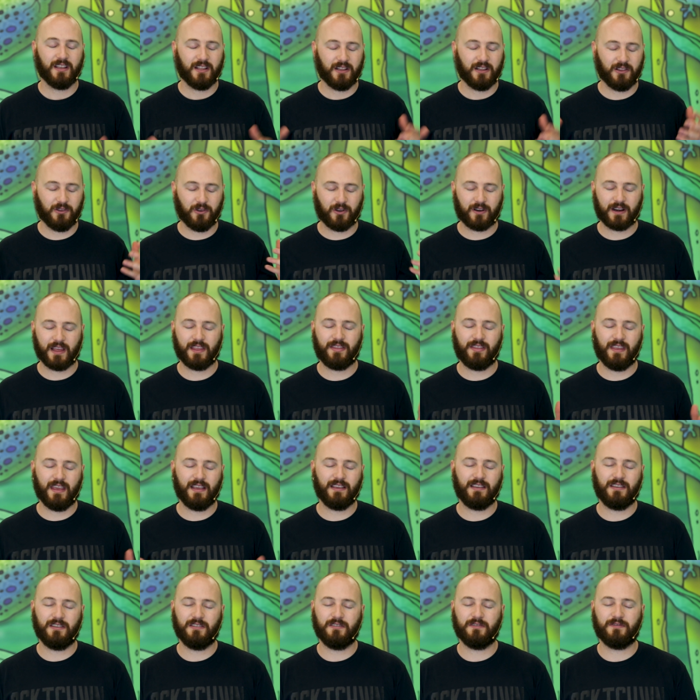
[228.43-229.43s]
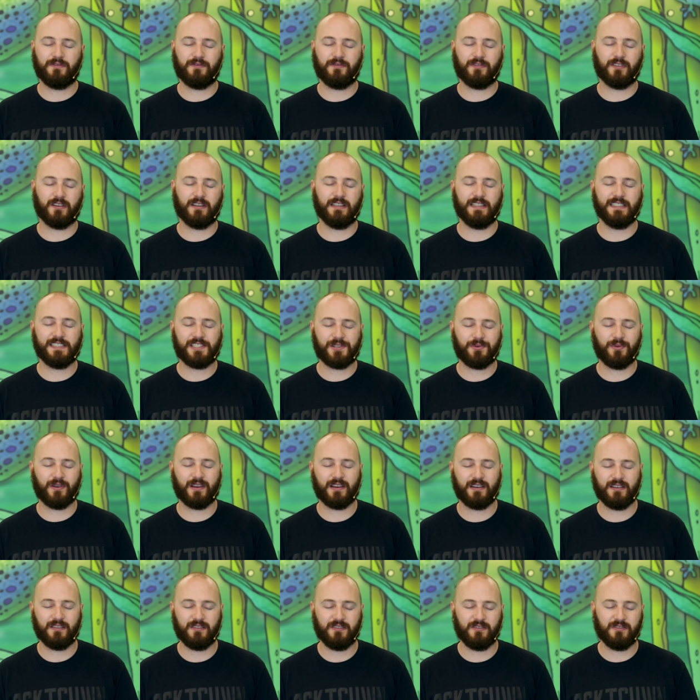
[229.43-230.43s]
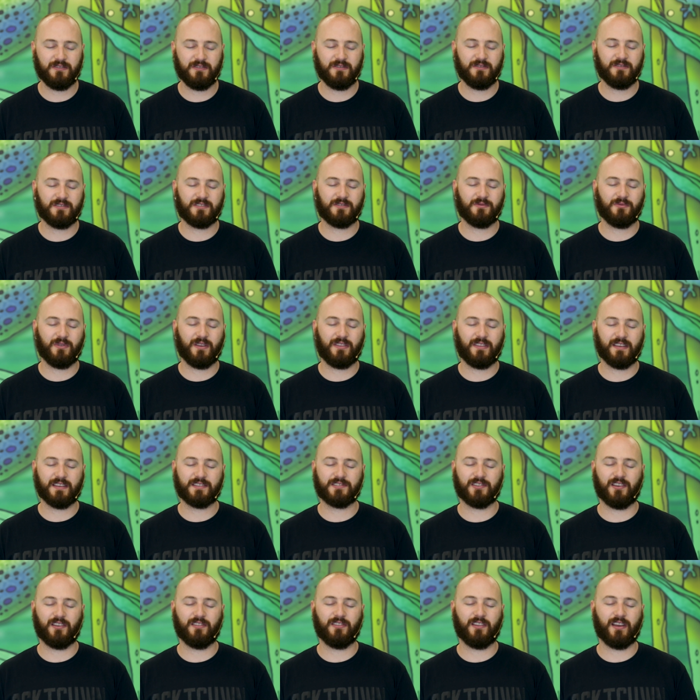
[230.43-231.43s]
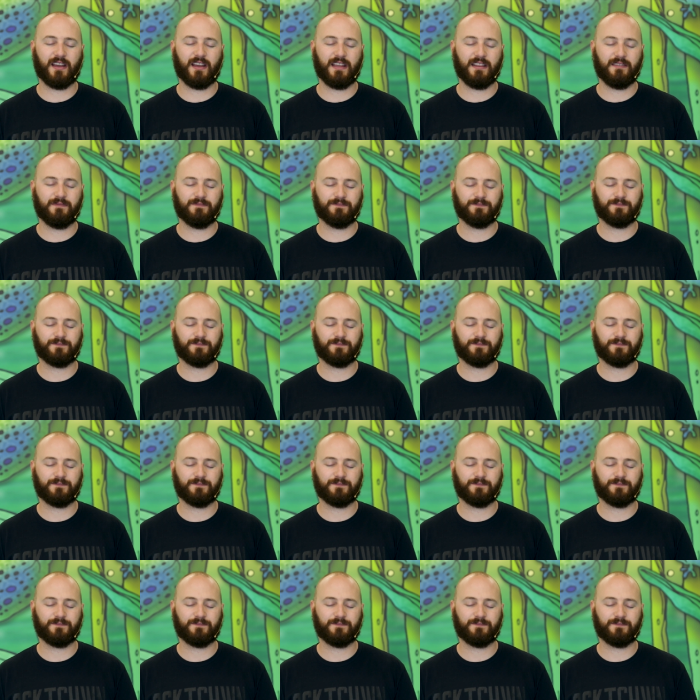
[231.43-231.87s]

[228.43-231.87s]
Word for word: Lord, I thank you for each one who's with us online.